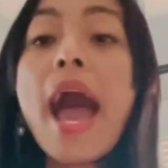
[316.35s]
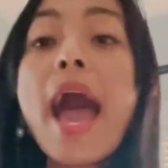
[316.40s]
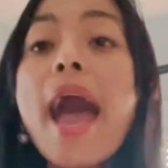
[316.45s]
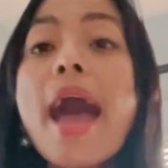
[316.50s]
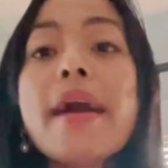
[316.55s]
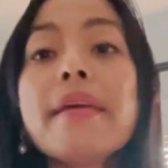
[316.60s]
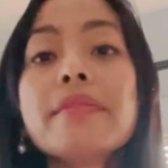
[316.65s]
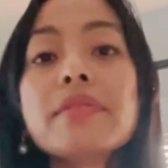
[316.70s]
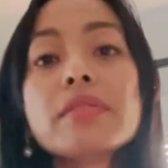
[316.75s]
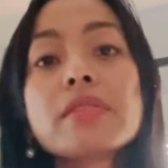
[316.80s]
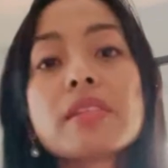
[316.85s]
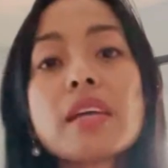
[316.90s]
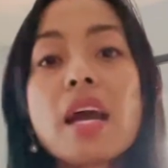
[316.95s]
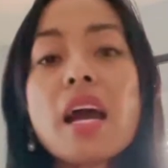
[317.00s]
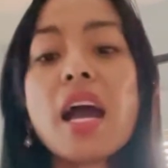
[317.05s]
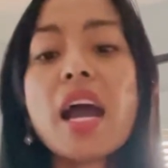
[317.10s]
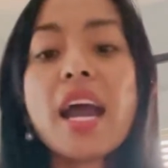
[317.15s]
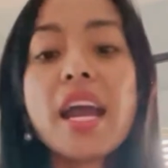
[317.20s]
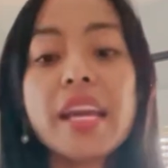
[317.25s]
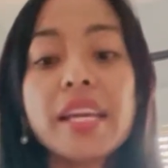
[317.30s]
And
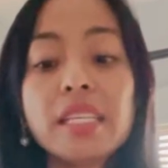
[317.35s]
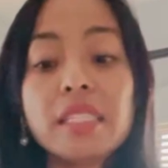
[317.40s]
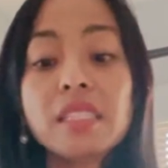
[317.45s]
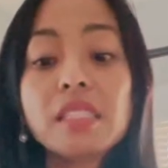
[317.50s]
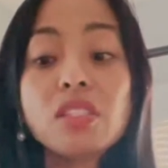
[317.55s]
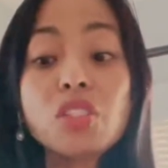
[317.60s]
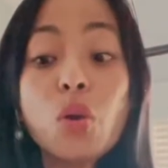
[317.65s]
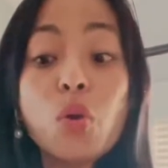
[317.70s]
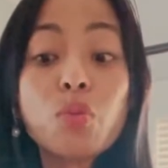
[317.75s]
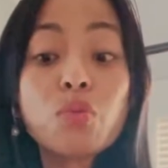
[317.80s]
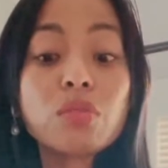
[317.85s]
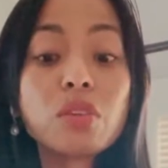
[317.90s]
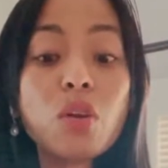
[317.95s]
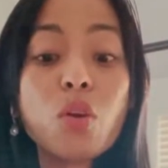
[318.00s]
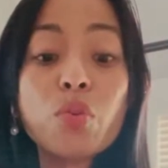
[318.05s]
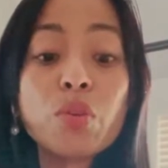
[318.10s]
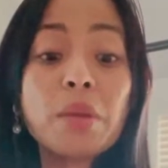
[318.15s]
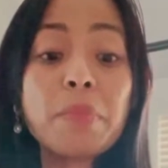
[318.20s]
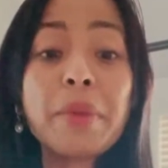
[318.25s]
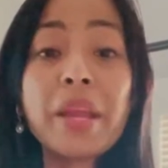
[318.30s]
I don't
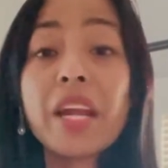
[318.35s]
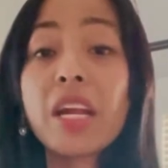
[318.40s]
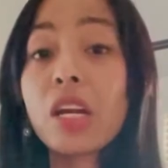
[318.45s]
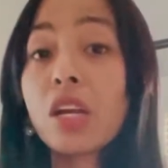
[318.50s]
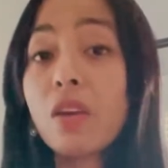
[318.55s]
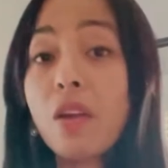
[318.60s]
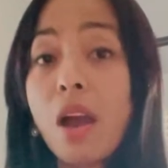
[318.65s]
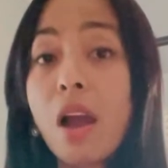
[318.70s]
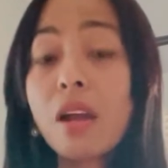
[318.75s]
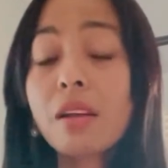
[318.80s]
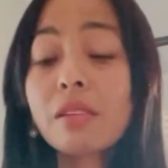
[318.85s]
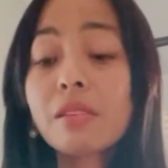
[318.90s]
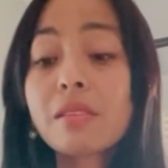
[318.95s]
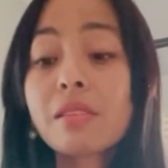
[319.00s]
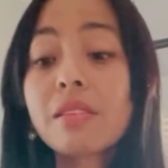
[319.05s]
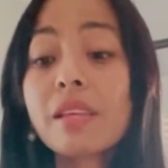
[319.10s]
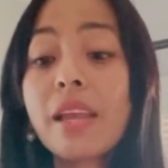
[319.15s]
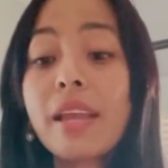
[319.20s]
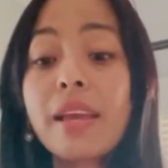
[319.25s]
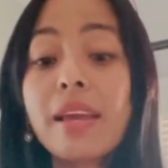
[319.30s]
own a pair of
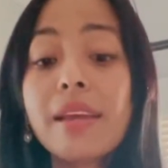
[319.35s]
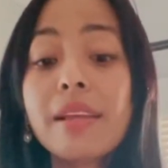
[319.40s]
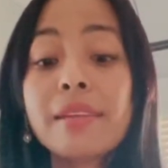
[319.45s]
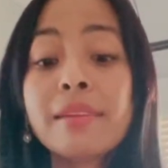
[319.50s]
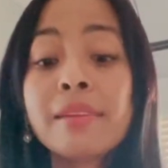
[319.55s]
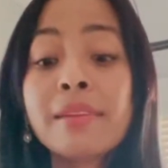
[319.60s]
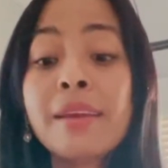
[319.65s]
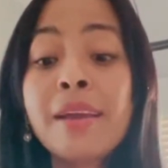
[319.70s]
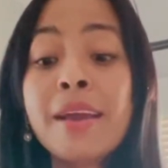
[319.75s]
Crocs, and